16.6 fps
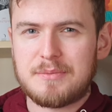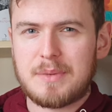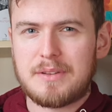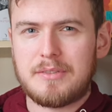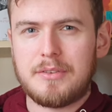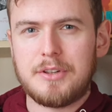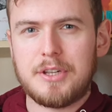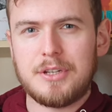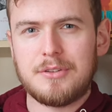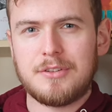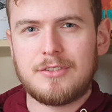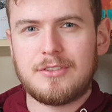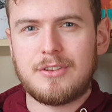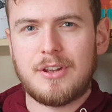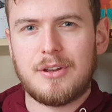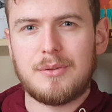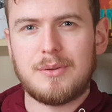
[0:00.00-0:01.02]
my reviews,
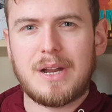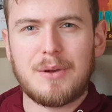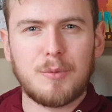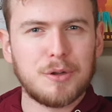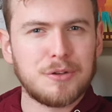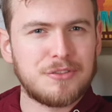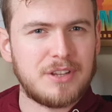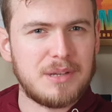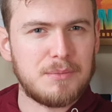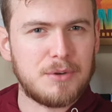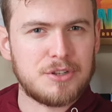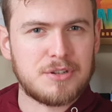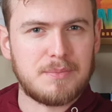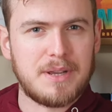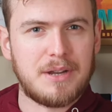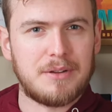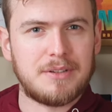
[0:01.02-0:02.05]
so I won't say much
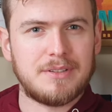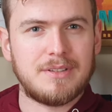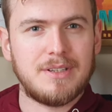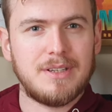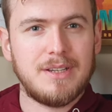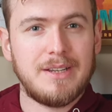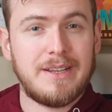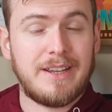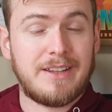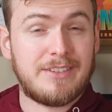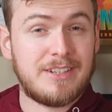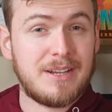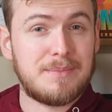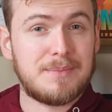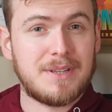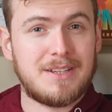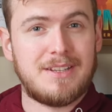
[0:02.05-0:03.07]
about it,
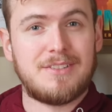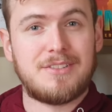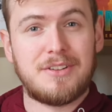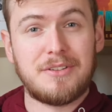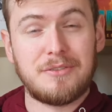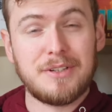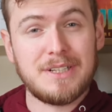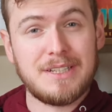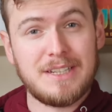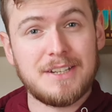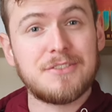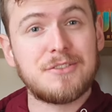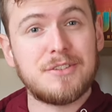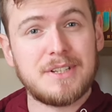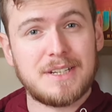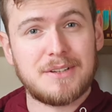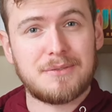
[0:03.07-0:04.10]
except that it's a really
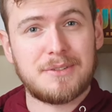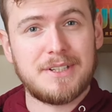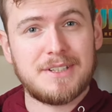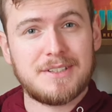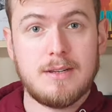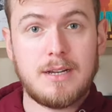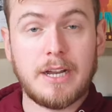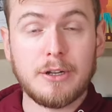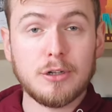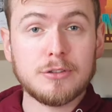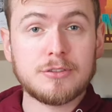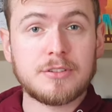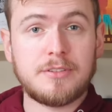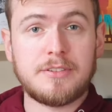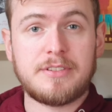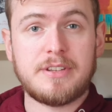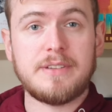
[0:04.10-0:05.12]
intriguing read. I also
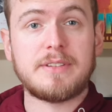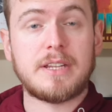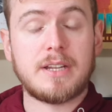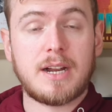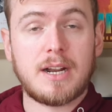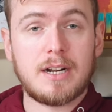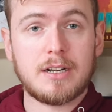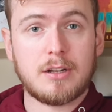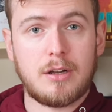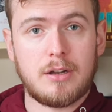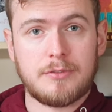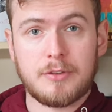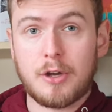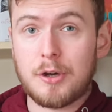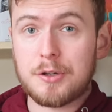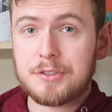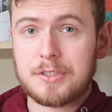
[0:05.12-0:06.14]
received an arc of
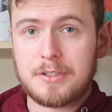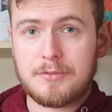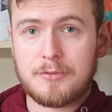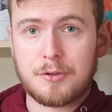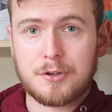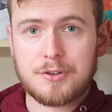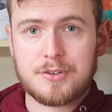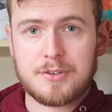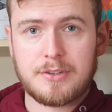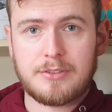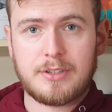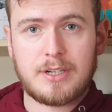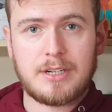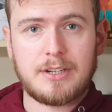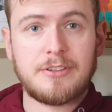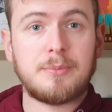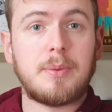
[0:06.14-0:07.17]
Under the Fortunate
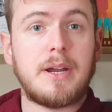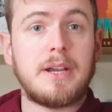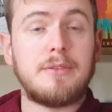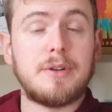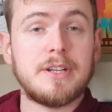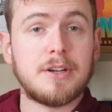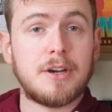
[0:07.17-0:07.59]
Stars by Ren